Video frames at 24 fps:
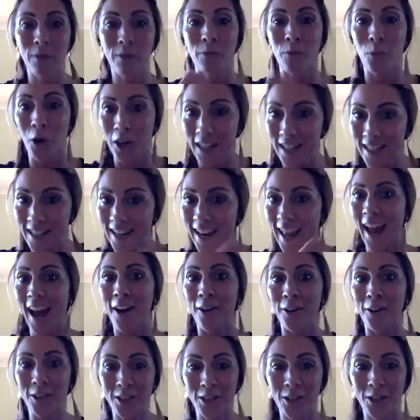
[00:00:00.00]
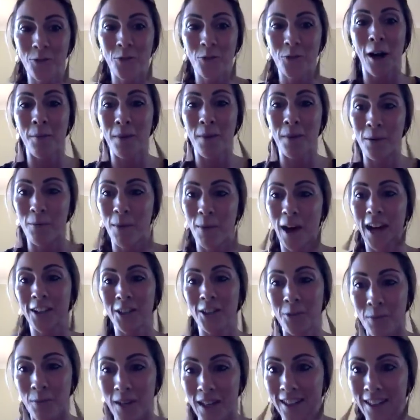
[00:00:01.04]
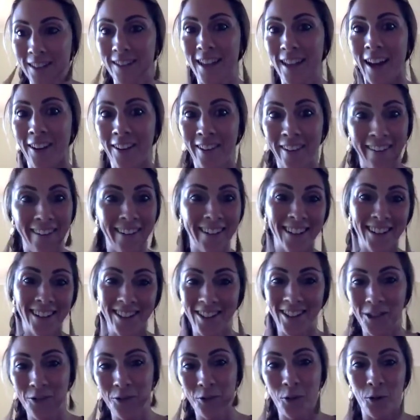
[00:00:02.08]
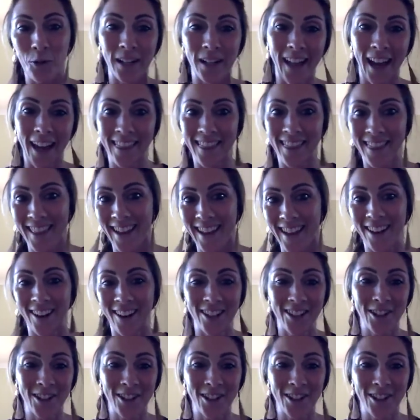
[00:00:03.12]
are only now still coming back to me and saying, oh, you're still doing that thing.